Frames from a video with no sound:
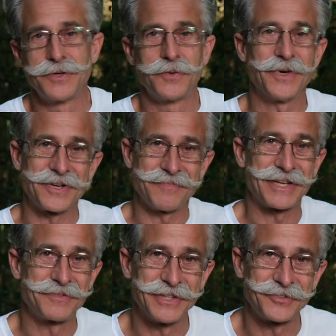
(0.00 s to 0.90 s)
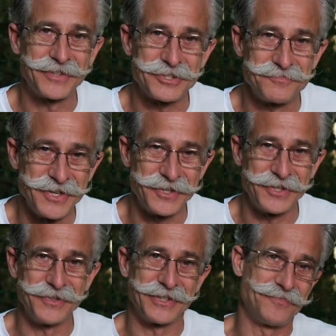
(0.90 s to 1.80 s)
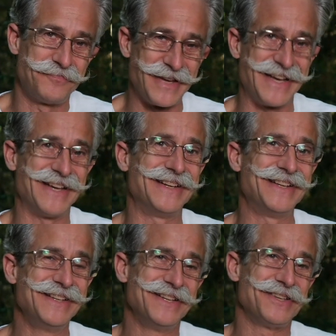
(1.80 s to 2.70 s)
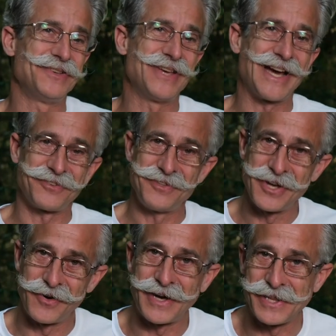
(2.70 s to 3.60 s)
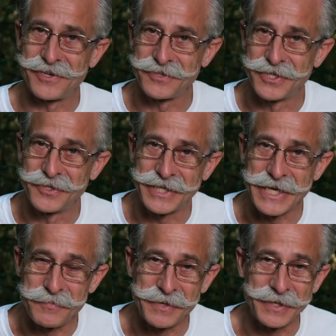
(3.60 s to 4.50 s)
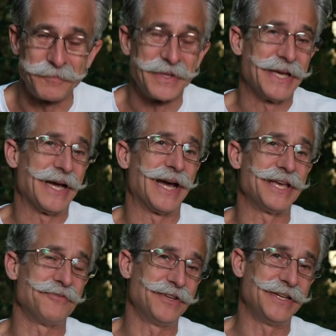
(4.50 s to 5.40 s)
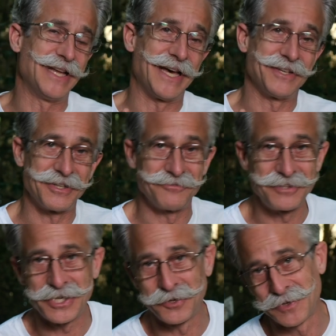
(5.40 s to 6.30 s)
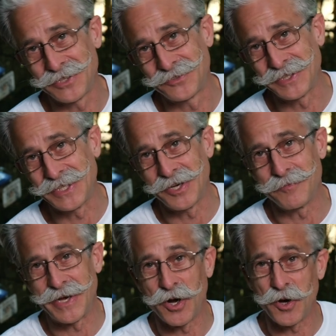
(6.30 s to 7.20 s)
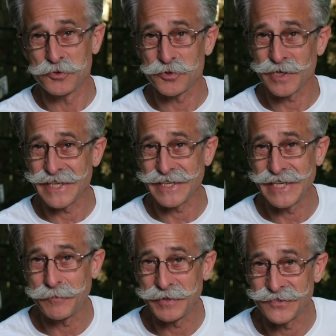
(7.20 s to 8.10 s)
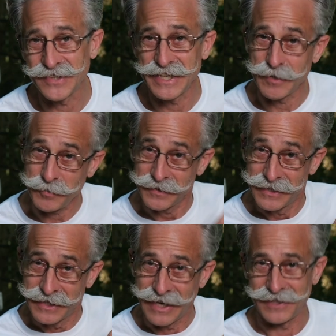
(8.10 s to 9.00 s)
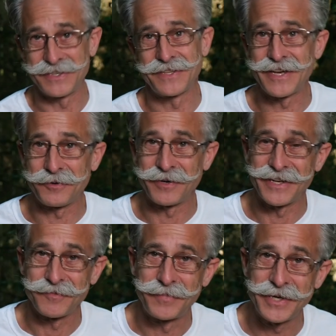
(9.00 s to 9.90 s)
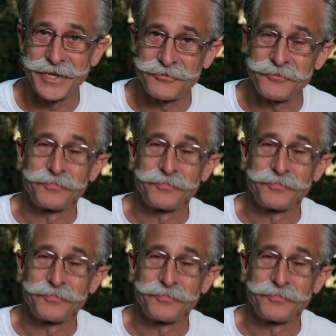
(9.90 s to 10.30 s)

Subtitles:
Welcome back to Mustache Moto. It's Ben. You guys know I love to go camping. I even did a video recently on my ultralight camping setup. I'll link that right above.